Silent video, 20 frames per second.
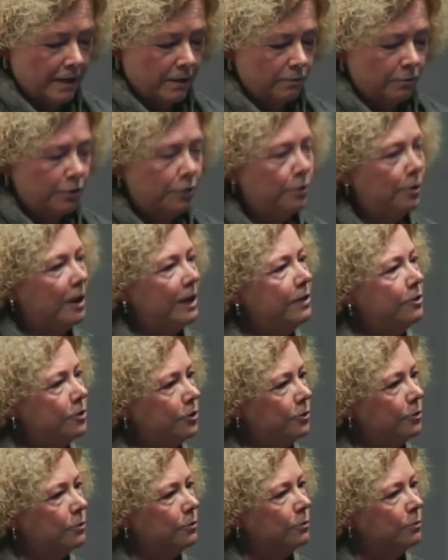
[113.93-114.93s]
we're trying
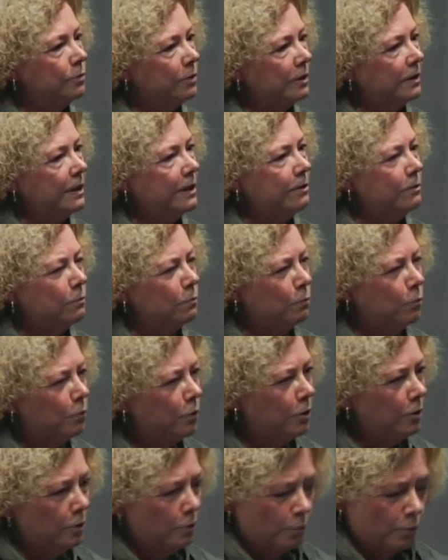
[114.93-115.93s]
to really work